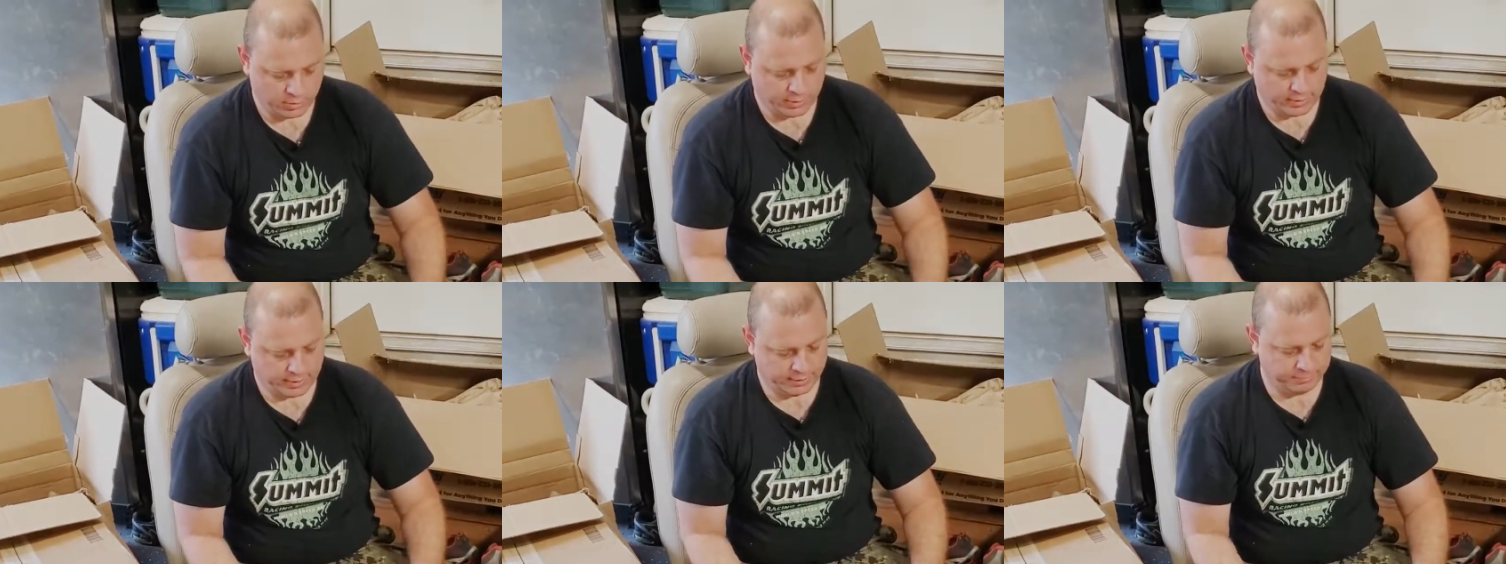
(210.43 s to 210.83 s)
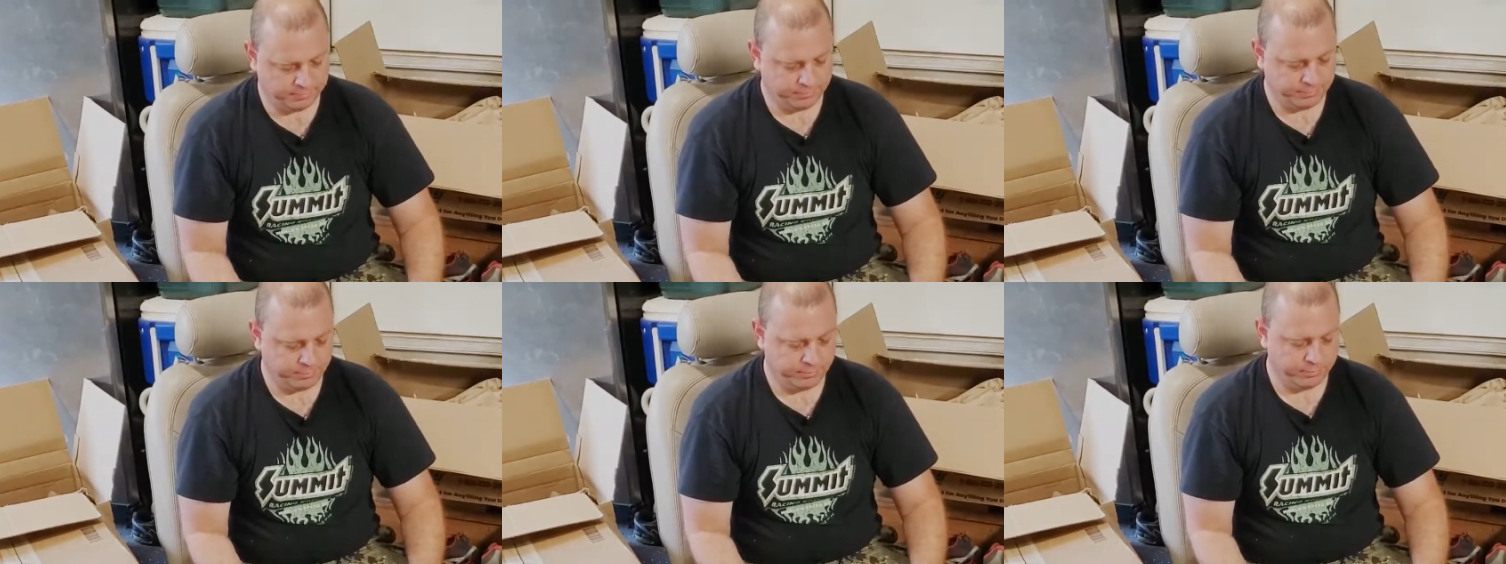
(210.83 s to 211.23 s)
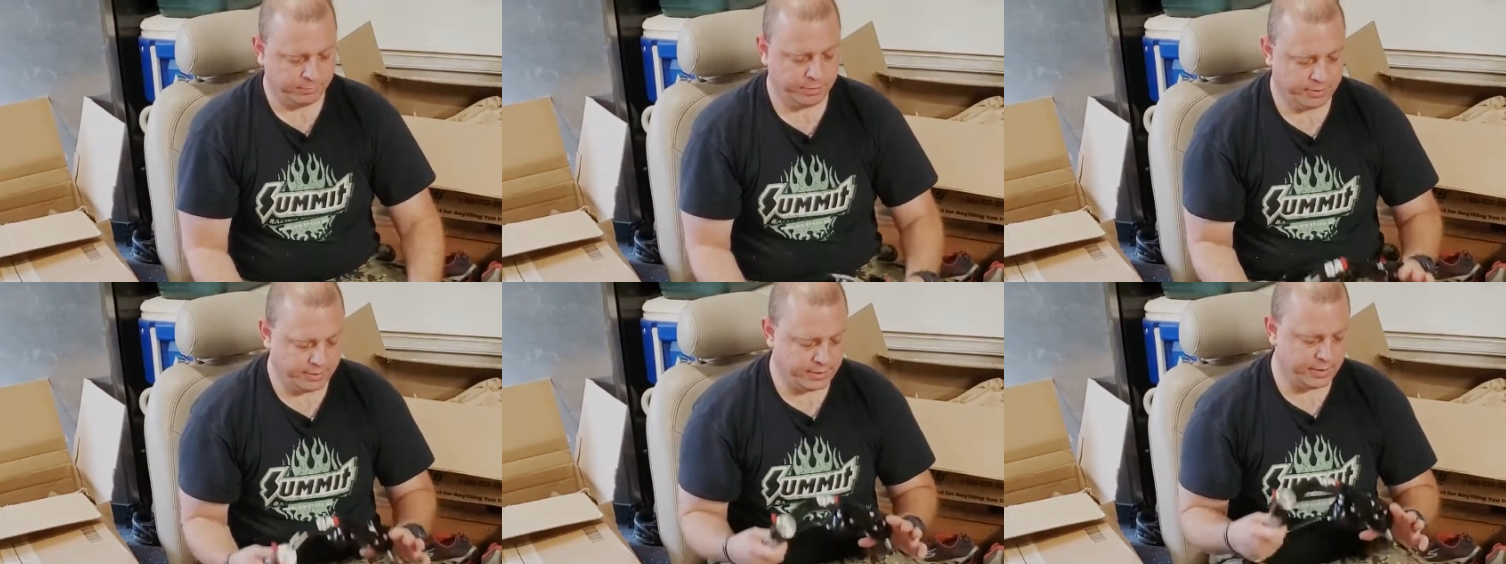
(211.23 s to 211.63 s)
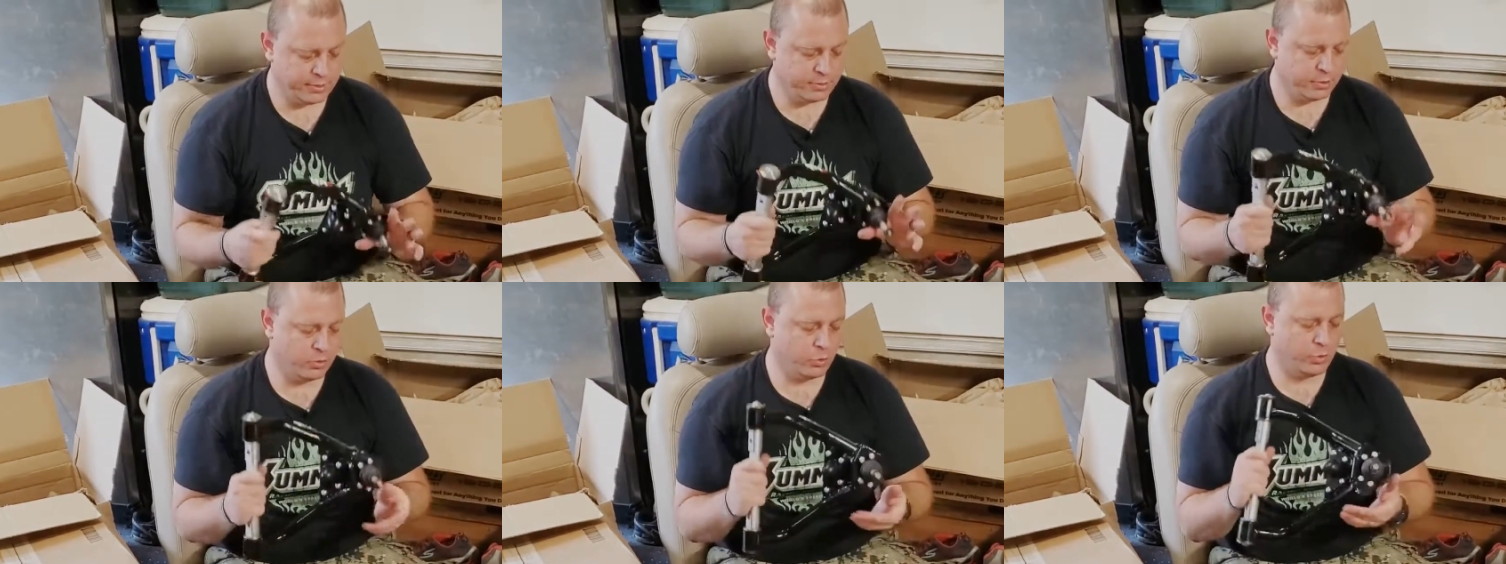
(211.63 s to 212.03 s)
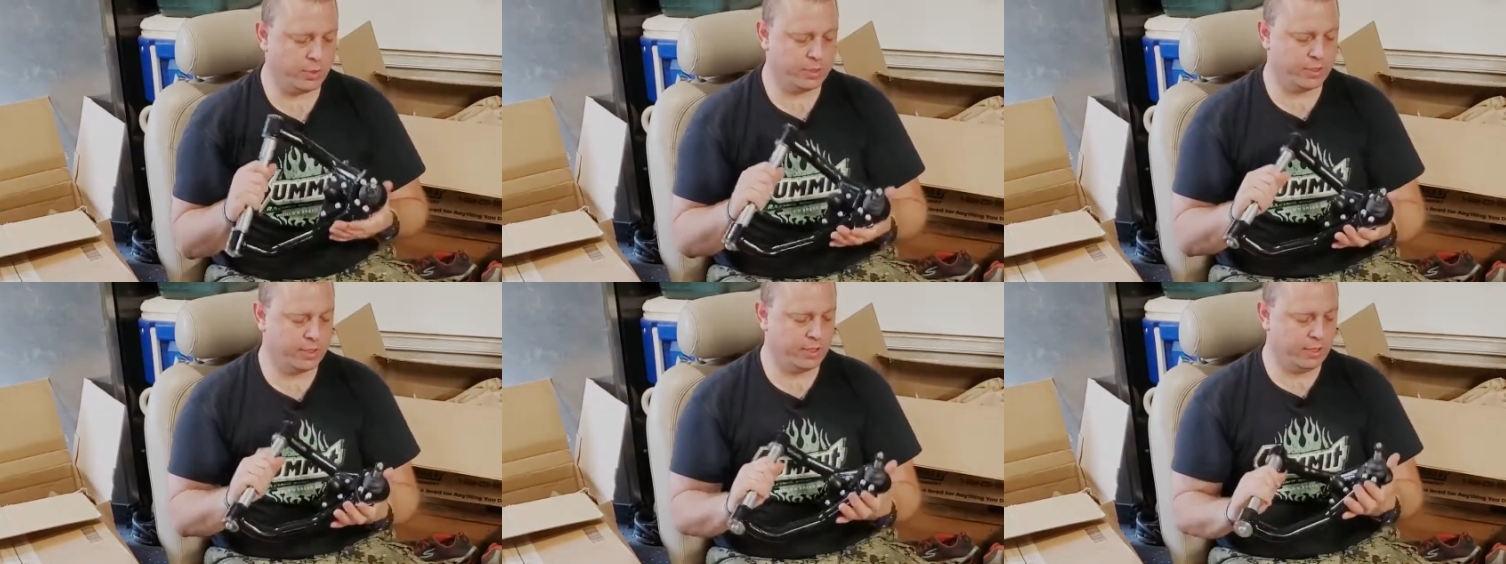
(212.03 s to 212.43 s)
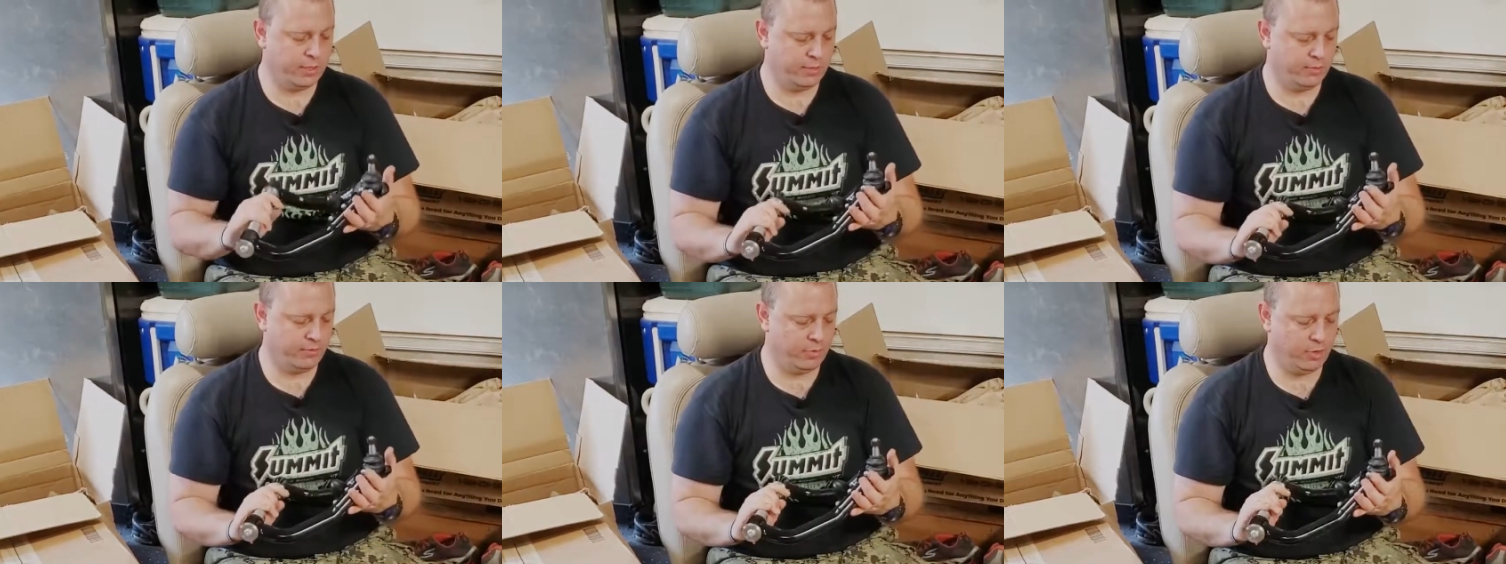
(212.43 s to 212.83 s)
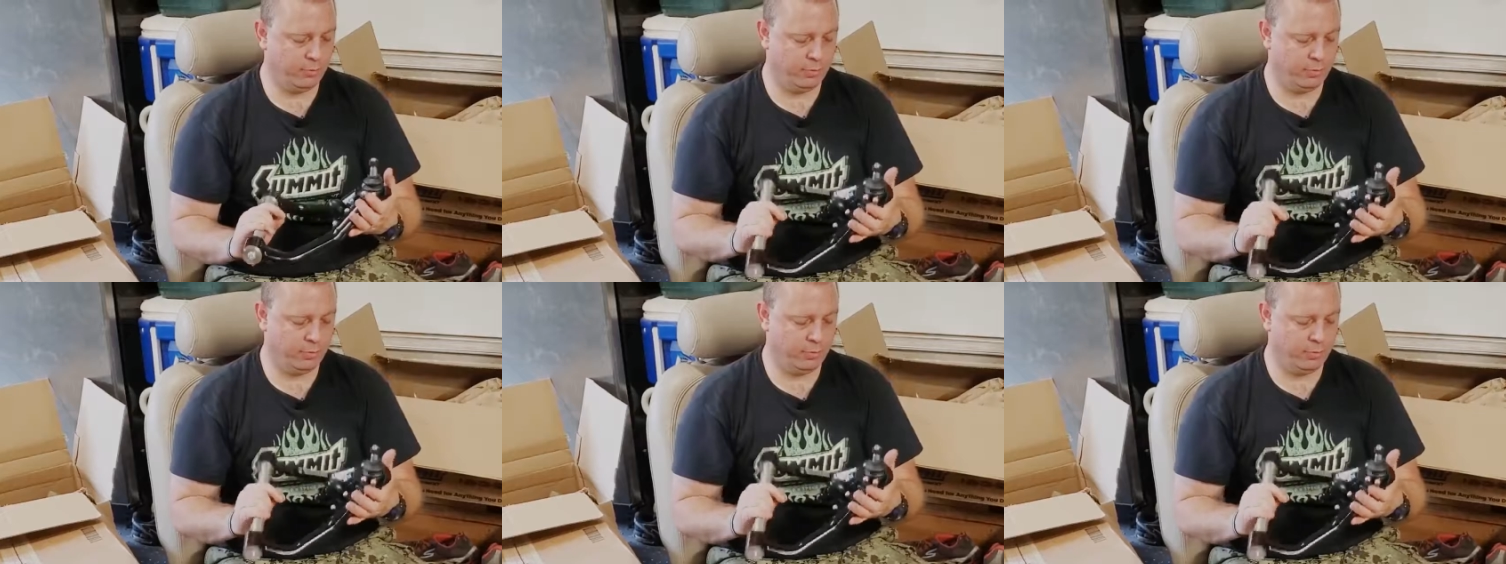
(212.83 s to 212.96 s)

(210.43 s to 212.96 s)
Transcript: Um, but these are going to give